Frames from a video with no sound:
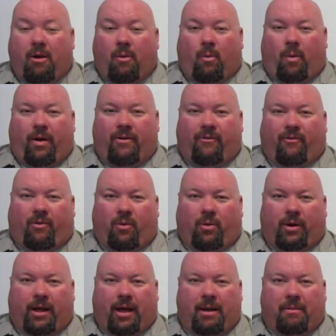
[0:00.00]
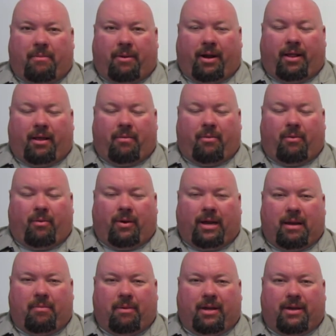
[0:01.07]
One Ford umbrella, but we'll
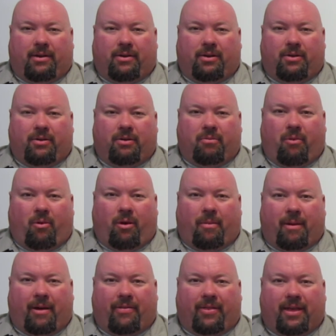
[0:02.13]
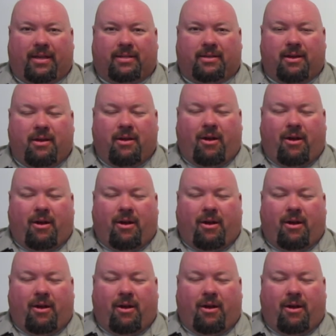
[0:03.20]
keep you in tune more about this.